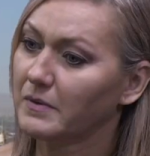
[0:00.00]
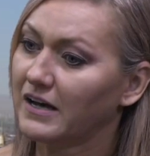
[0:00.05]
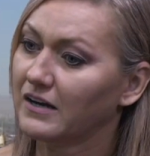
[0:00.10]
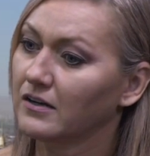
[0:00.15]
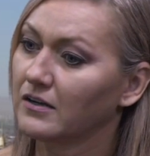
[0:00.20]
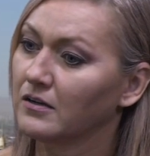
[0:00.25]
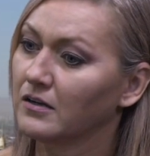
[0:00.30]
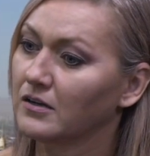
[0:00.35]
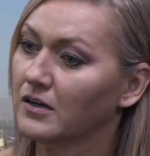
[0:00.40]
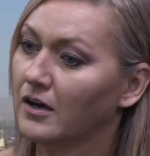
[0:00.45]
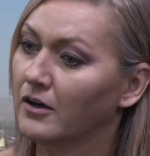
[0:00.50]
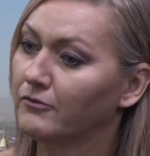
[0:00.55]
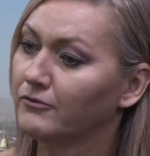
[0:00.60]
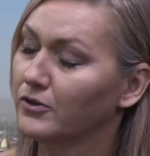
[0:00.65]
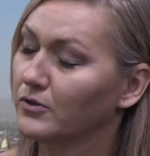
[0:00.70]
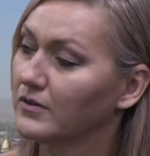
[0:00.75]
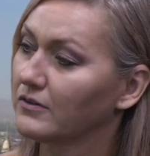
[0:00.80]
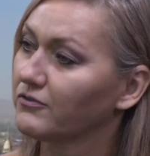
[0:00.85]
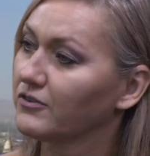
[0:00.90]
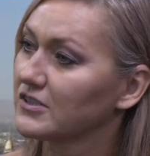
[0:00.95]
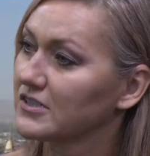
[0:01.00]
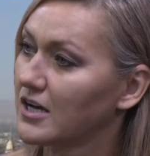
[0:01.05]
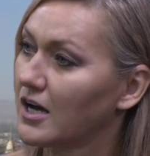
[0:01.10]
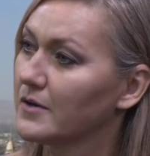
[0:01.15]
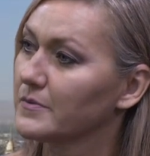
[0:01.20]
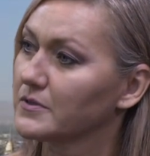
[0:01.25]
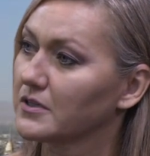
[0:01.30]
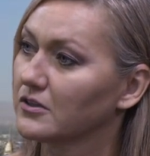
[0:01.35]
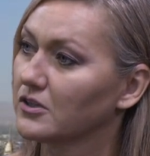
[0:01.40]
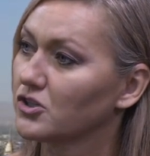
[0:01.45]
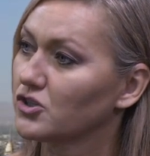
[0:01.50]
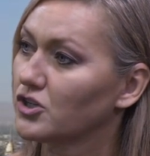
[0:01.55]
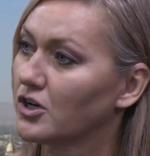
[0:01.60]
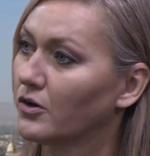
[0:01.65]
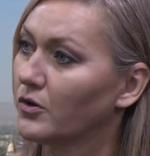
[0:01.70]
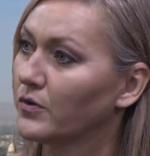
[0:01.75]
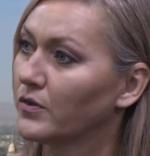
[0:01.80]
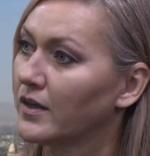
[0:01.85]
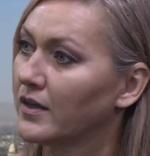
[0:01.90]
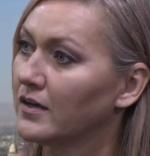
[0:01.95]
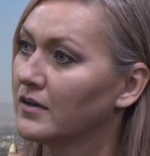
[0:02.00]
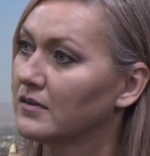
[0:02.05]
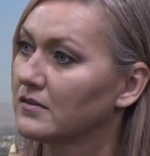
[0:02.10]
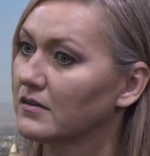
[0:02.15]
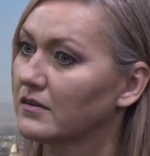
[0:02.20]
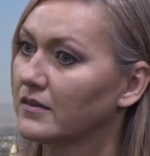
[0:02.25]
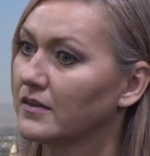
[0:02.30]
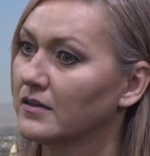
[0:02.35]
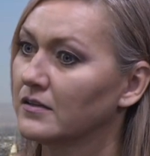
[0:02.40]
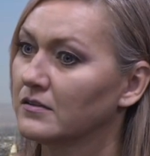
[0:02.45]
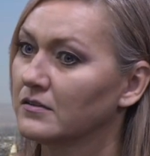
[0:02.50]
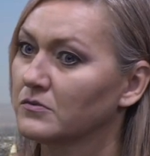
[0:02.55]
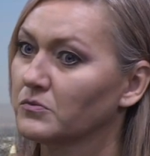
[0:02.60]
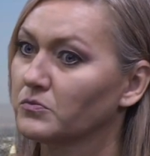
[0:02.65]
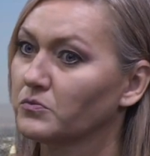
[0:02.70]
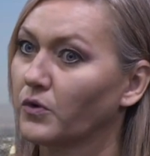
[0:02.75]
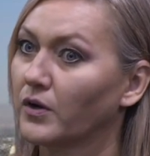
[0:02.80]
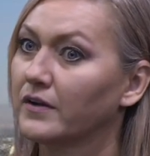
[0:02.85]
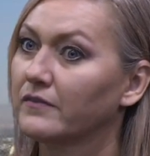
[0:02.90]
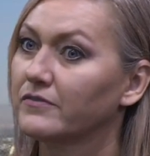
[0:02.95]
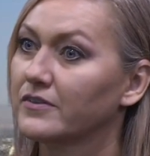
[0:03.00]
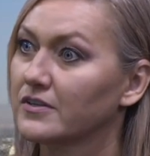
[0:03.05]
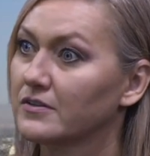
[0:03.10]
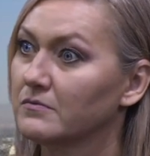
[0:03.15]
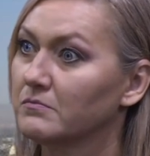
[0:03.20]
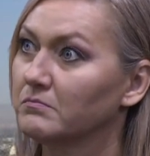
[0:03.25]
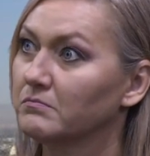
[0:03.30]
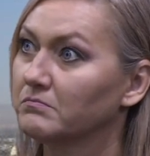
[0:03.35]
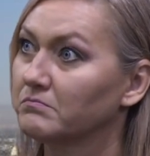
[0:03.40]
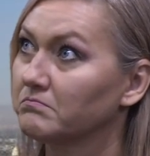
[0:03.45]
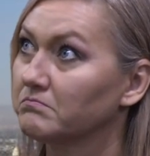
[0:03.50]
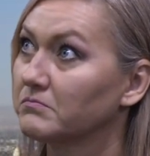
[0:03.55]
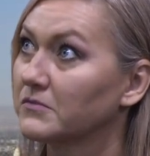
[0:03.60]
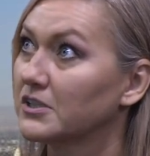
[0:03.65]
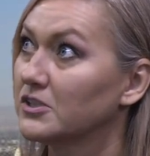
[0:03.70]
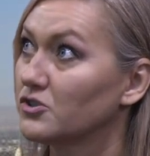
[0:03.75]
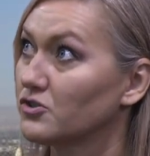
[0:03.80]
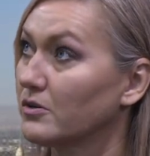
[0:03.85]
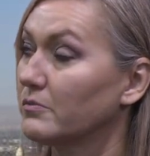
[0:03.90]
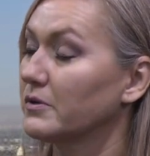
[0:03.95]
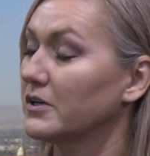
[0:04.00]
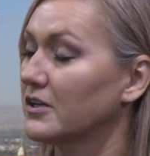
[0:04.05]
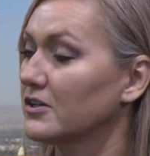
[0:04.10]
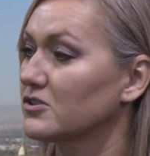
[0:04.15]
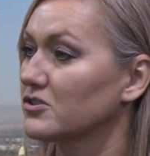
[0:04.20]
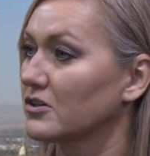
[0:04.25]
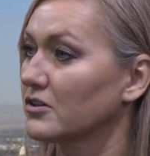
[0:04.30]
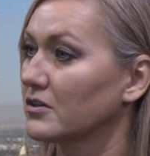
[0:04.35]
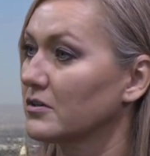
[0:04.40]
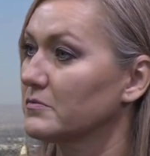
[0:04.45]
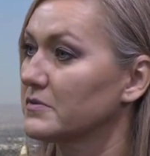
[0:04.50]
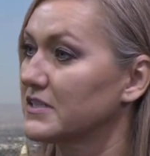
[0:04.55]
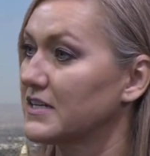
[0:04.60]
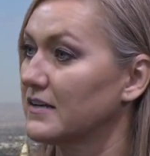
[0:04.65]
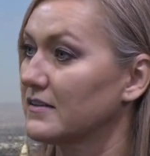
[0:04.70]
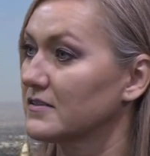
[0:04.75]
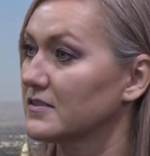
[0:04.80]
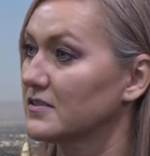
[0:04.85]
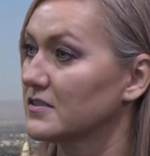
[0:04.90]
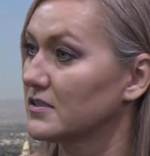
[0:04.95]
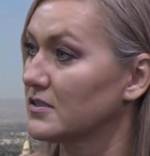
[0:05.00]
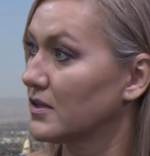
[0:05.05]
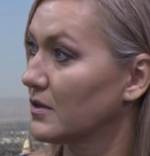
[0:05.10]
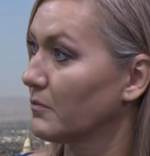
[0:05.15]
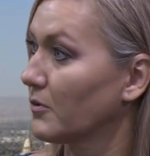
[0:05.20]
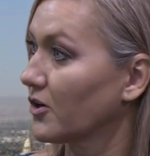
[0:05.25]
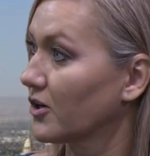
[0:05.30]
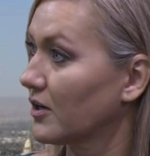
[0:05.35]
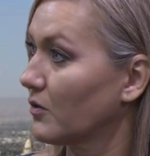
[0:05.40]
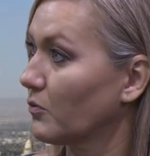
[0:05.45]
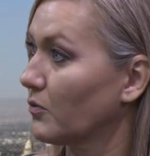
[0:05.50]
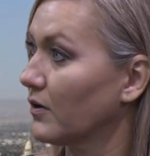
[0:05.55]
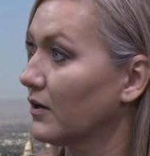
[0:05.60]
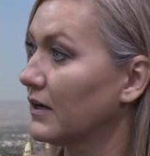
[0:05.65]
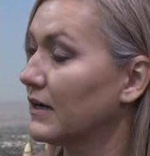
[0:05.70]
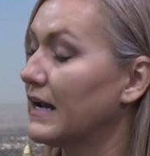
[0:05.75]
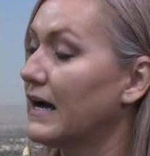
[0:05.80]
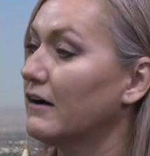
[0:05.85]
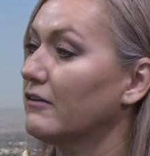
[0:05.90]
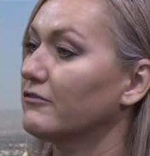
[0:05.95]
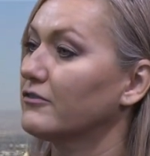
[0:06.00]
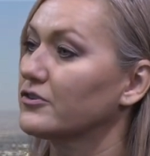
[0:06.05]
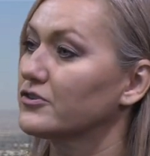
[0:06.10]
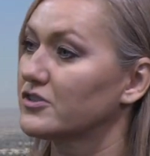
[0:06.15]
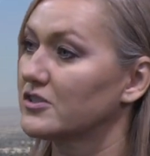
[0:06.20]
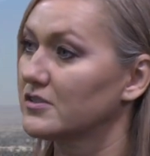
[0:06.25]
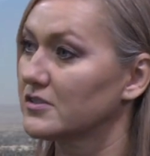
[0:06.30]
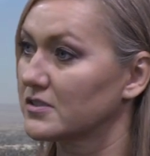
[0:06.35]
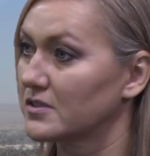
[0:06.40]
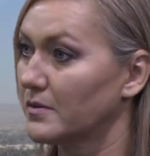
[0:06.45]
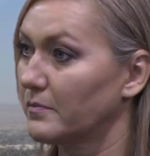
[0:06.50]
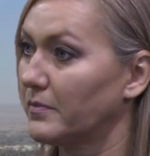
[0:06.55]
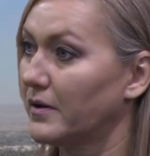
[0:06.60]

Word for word: about it a few different times on the show that one of the contributing circumstances to the market we're in now versus the